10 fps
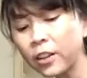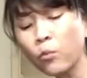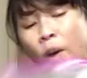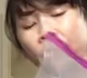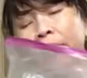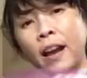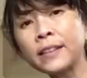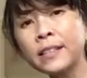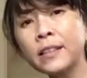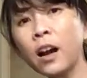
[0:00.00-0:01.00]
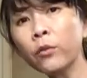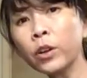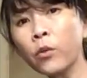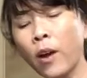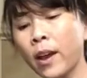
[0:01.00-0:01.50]
one thing I did not
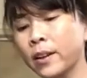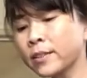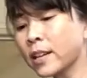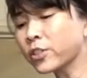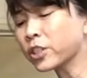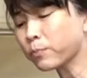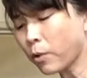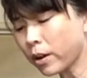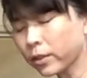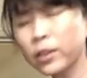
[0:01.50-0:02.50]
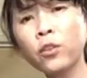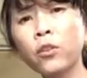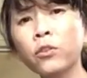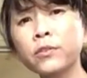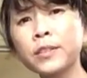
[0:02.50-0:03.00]
regret is I just brought a
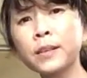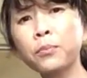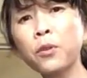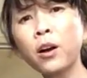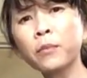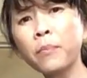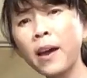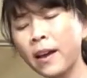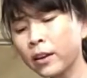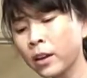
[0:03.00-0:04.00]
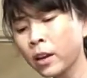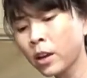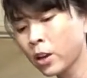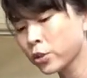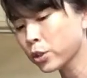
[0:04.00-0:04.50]
little Ziploc bag
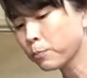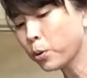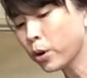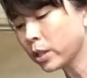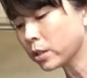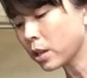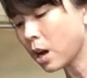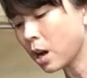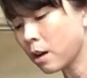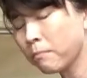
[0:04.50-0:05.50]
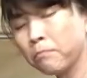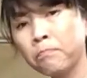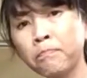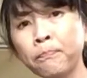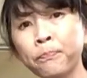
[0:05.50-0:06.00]
to put
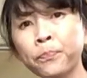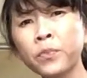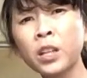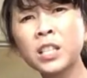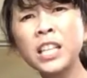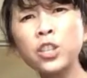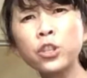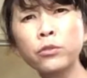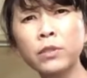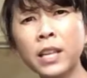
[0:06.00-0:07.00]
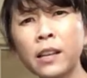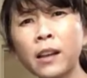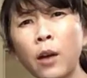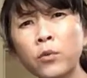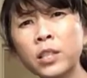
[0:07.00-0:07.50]
tissues in.
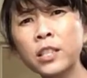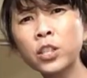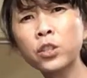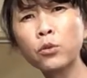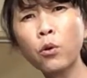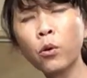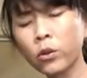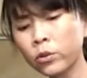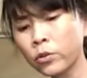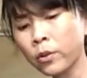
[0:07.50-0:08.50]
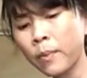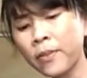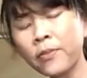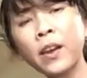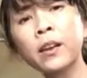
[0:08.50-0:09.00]
I was a tissue hoarder during my
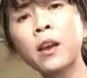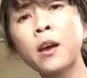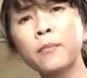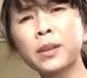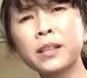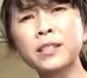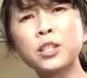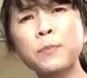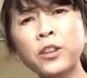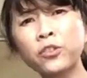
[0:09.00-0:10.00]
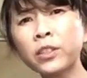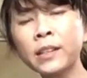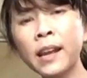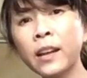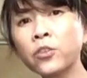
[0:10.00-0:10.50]
thing because especially
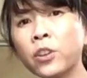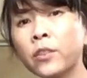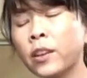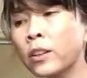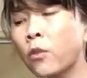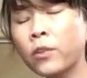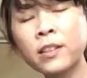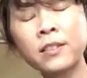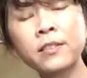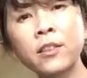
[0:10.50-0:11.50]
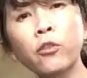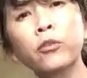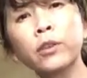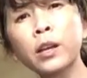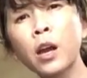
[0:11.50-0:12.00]
in Asia, they don't
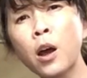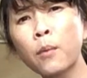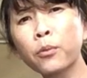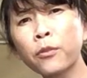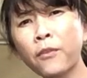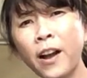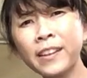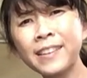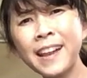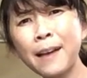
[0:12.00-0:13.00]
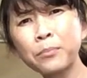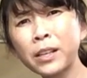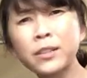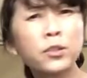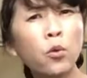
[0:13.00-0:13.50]
necessarily provide
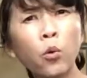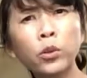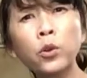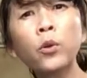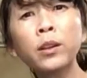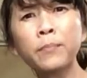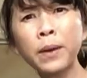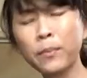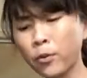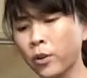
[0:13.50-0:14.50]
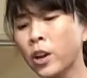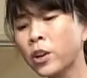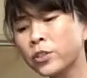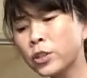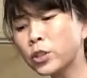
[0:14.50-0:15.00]
napkins or toilet paper.
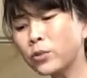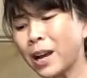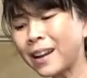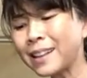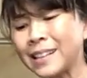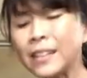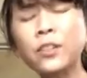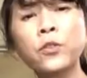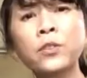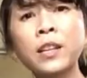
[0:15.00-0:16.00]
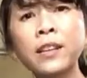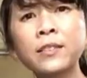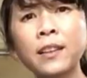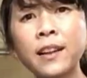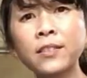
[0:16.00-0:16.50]
So you kind of need those
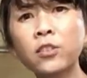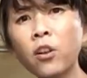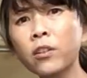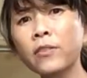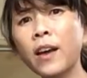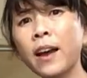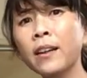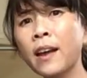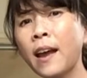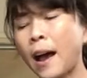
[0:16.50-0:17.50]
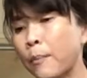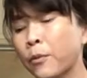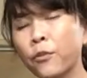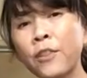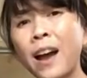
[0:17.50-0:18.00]
things. And I started that
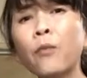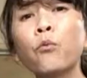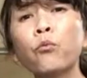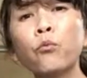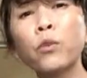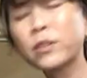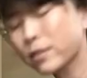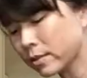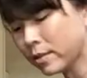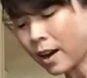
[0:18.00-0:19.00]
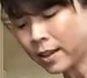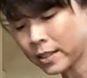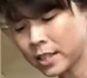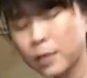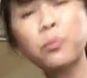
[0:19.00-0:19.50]
habit for that, was not
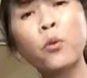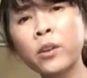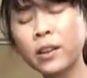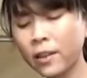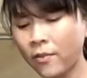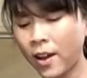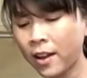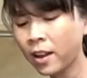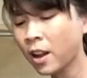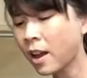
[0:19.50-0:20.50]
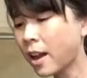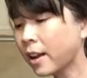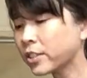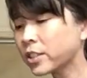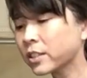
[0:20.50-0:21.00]
disappointed in that. And
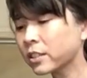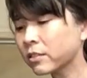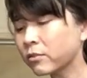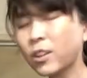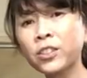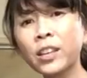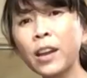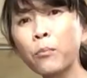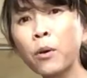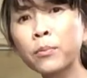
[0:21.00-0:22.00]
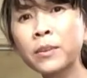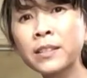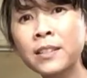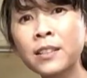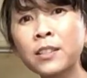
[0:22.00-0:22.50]
you can't probably
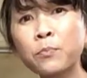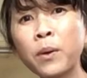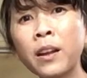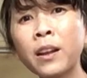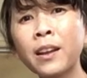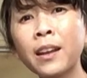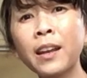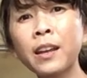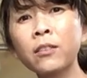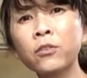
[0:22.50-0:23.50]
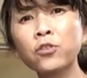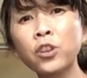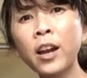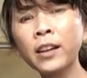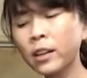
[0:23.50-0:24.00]
see this, but in
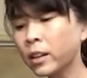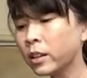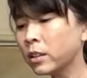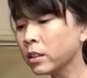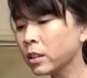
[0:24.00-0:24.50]
China,